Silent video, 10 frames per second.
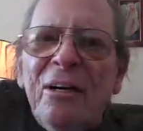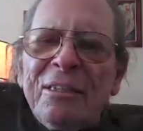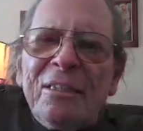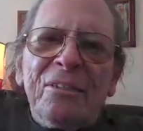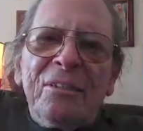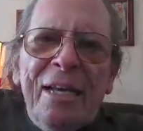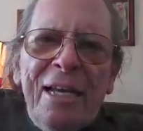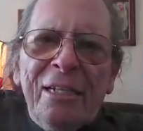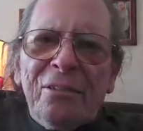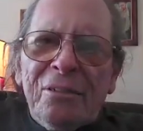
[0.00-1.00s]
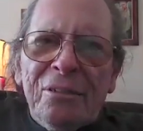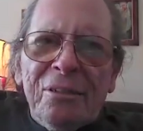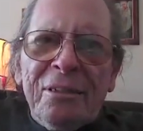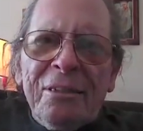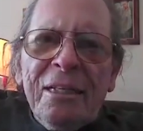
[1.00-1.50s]
on its
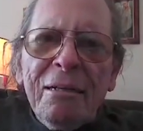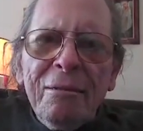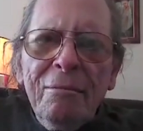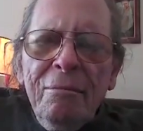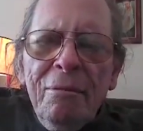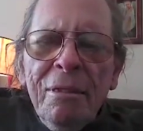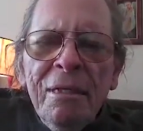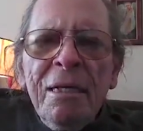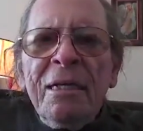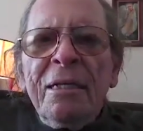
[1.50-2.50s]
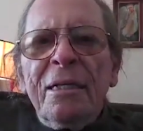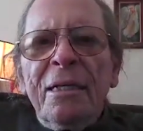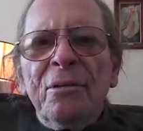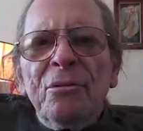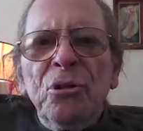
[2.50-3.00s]
axis.
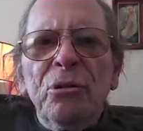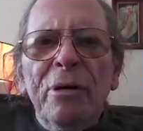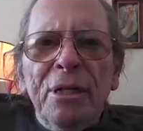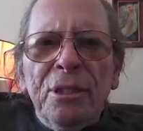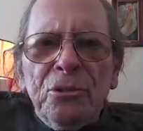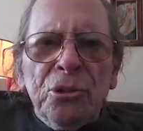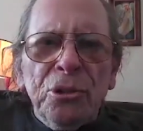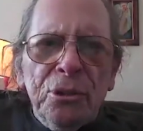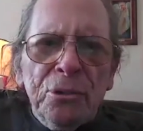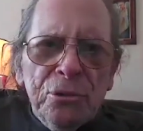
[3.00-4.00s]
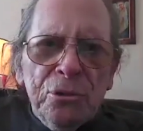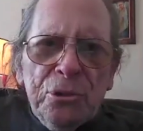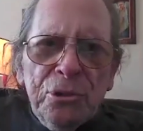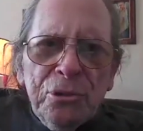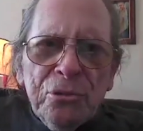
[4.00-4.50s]
And so I can
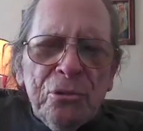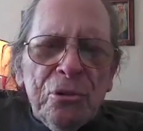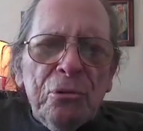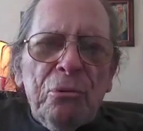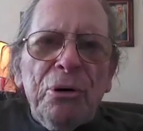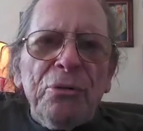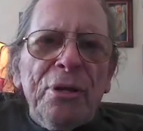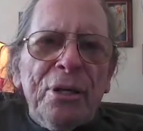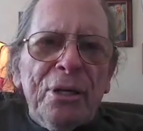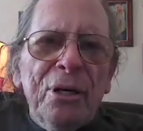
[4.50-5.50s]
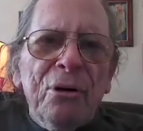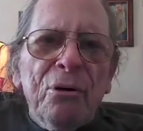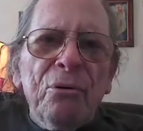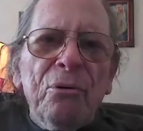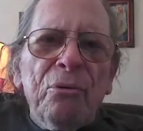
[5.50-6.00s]
show students where
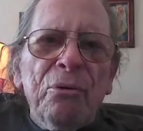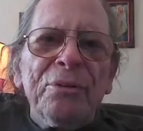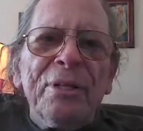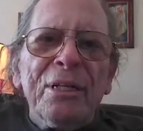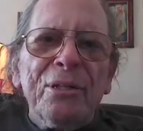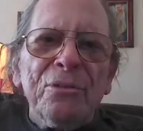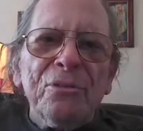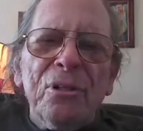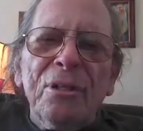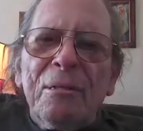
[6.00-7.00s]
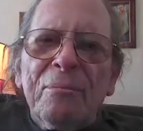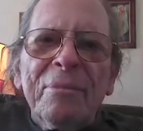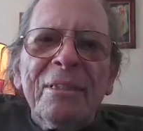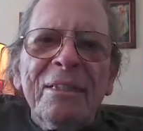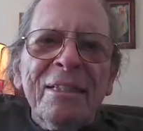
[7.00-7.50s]
they go when they go to
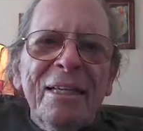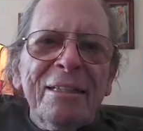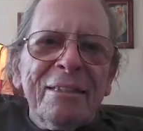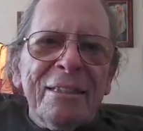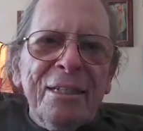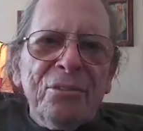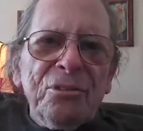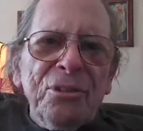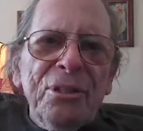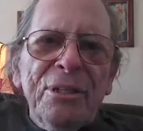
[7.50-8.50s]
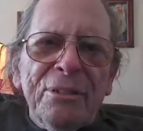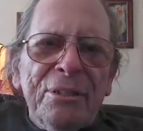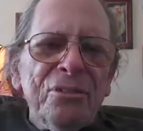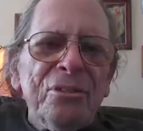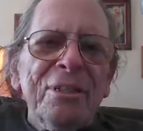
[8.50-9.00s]
sleep and it gets
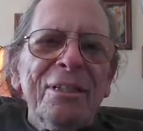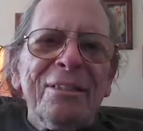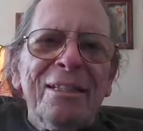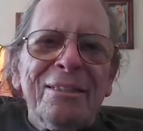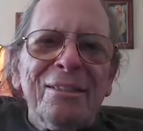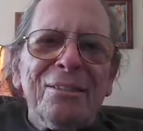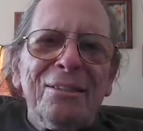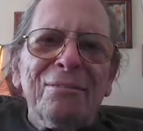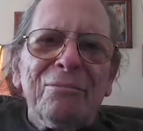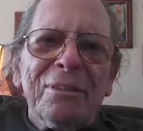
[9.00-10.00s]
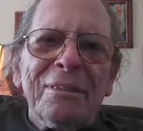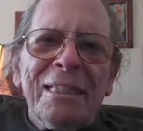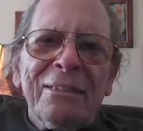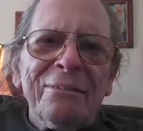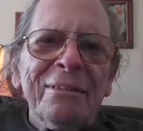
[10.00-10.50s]
dark. It's not that the
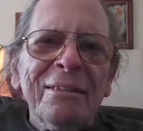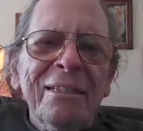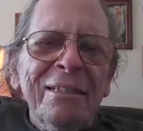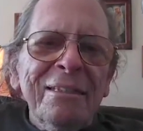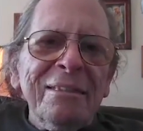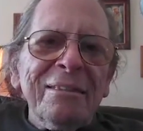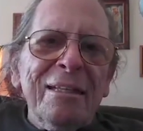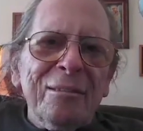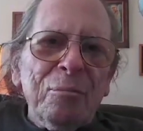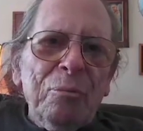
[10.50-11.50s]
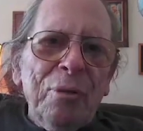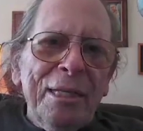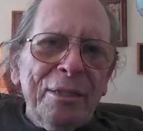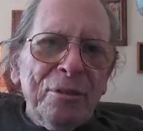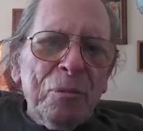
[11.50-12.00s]
sun went down, it's
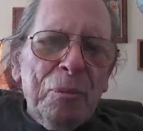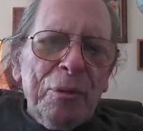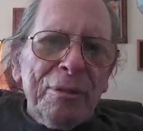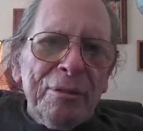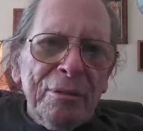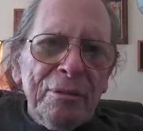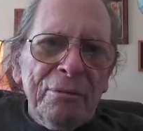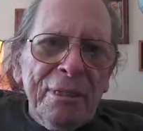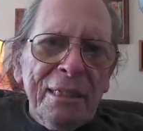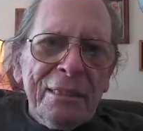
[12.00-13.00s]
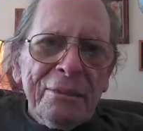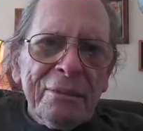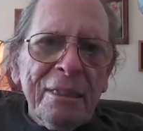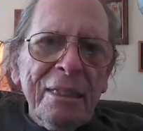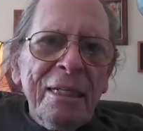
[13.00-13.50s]
that the planet spun
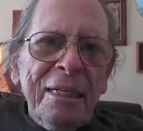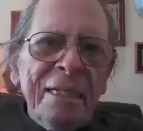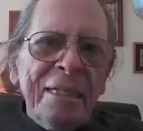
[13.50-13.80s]
around.